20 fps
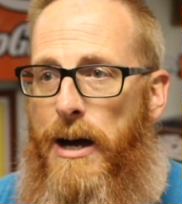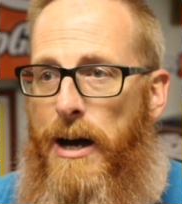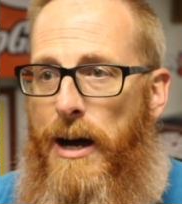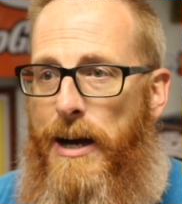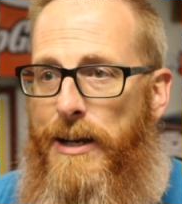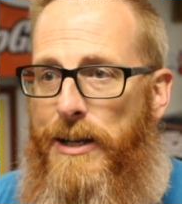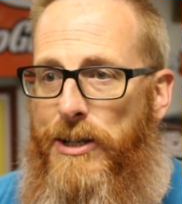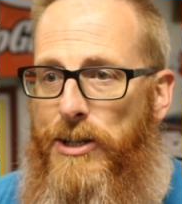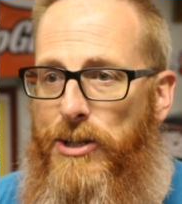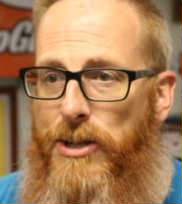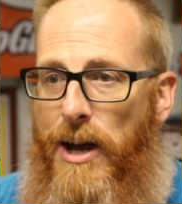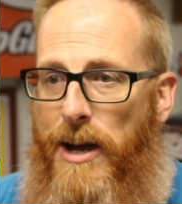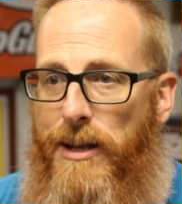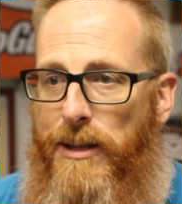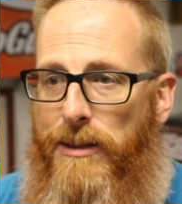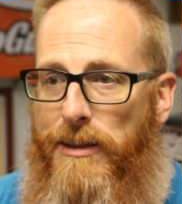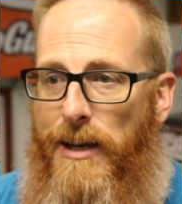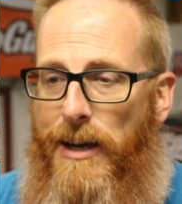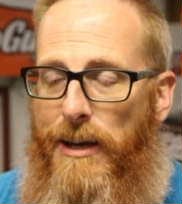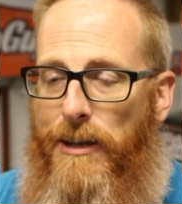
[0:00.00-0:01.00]
I
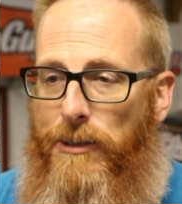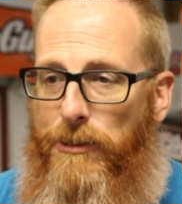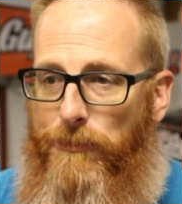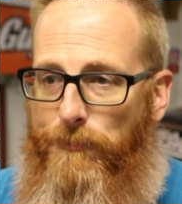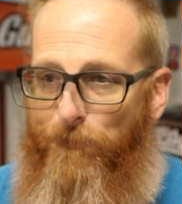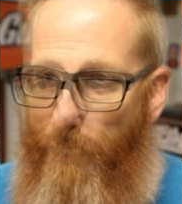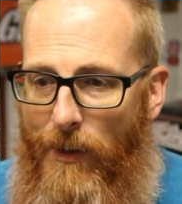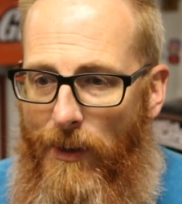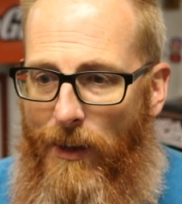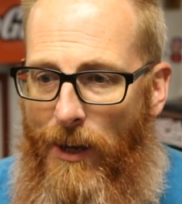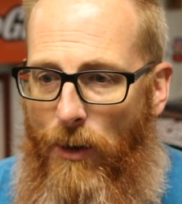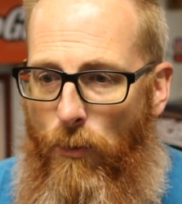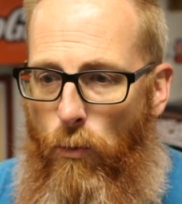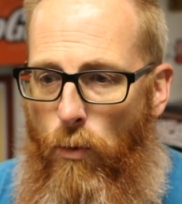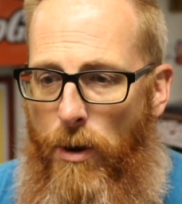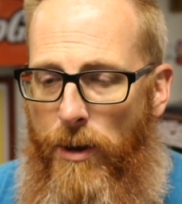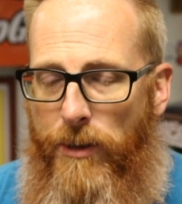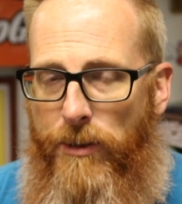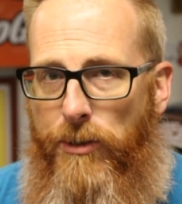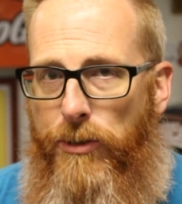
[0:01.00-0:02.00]
decided that I
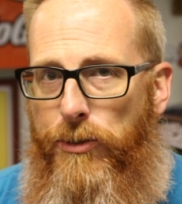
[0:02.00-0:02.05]
wanted